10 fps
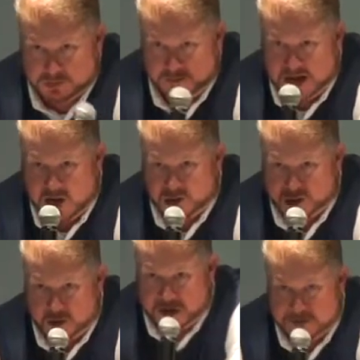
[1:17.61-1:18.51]
Somebody look
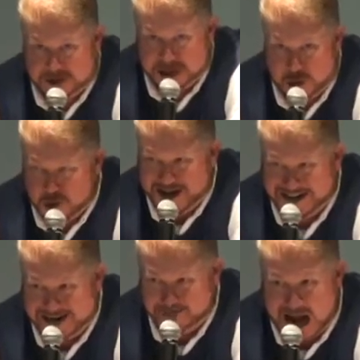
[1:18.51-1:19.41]
at your neighbor and say, who
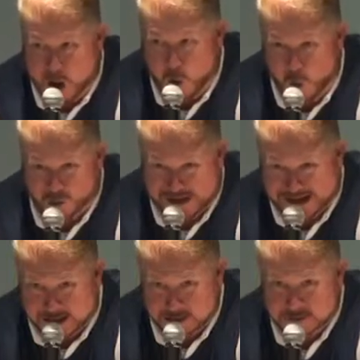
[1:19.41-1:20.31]
let them dogs
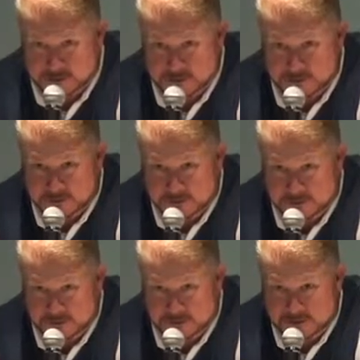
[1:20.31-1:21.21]
out? Who let
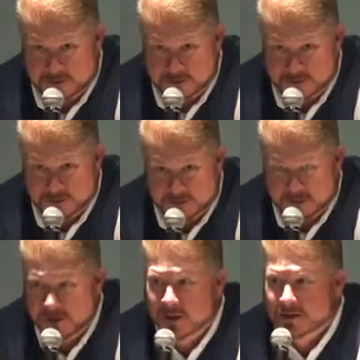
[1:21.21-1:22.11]
them dogs
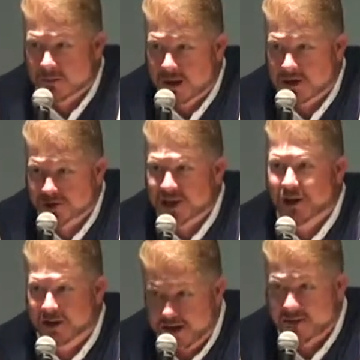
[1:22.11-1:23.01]
out? Somebody say,
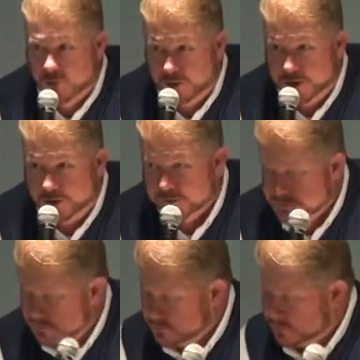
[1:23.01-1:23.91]
the devil did.